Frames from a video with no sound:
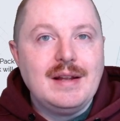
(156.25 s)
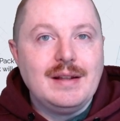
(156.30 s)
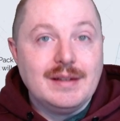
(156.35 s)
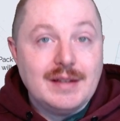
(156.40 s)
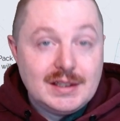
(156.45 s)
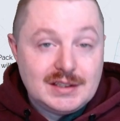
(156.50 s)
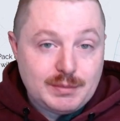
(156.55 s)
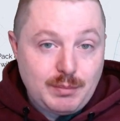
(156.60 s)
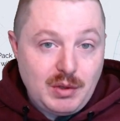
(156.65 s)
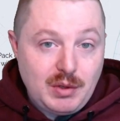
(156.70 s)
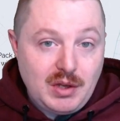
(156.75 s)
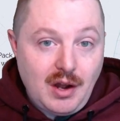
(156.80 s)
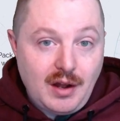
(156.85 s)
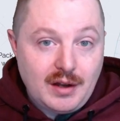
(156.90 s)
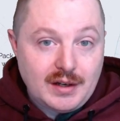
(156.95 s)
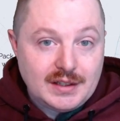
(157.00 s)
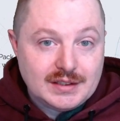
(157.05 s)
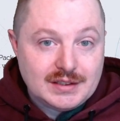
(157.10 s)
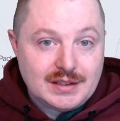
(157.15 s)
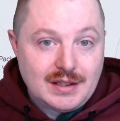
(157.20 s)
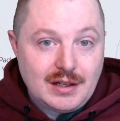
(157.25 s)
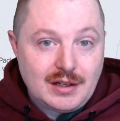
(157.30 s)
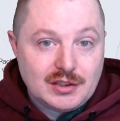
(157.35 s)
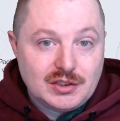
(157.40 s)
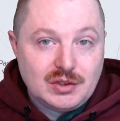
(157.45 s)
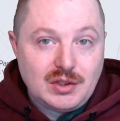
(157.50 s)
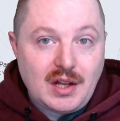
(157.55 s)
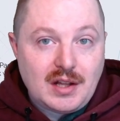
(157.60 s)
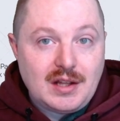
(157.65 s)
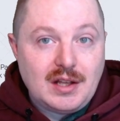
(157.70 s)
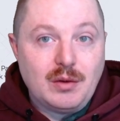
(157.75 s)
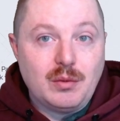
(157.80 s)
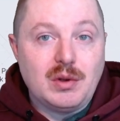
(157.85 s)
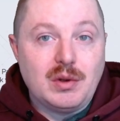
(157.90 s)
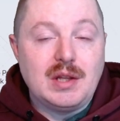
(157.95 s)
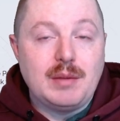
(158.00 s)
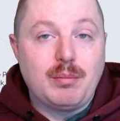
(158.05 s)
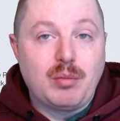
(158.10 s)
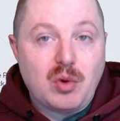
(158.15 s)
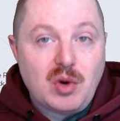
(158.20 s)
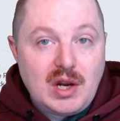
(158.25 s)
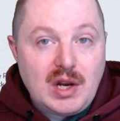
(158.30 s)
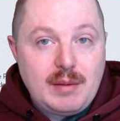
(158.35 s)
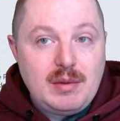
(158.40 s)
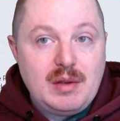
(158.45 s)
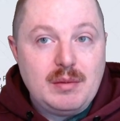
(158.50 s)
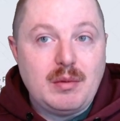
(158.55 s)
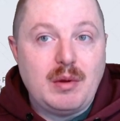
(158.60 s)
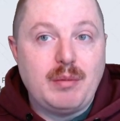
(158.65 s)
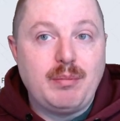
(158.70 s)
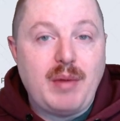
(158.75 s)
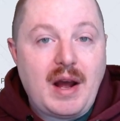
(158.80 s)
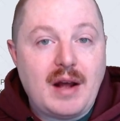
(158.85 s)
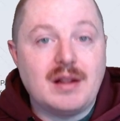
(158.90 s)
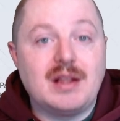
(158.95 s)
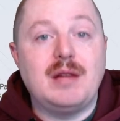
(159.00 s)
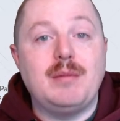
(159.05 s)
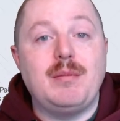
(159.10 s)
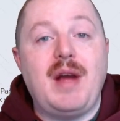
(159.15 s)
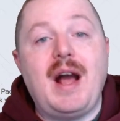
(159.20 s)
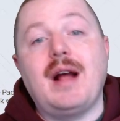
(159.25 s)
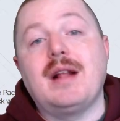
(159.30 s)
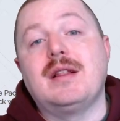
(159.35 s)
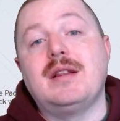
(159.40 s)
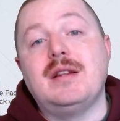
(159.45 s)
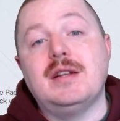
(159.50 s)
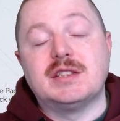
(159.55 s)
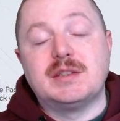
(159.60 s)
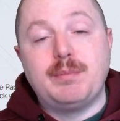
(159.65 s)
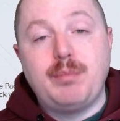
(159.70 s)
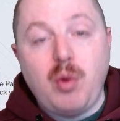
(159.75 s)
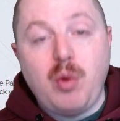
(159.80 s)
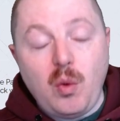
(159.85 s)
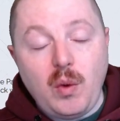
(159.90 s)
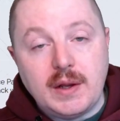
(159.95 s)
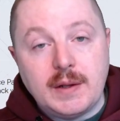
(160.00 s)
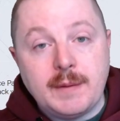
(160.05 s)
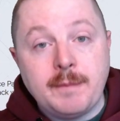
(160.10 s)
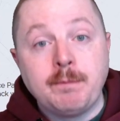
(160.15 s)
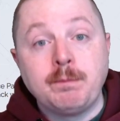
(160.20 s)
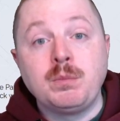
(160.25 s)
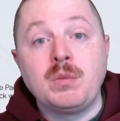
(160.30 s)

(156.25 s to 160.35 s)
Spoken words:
let's be honest, there's nothing really premium about them at this point.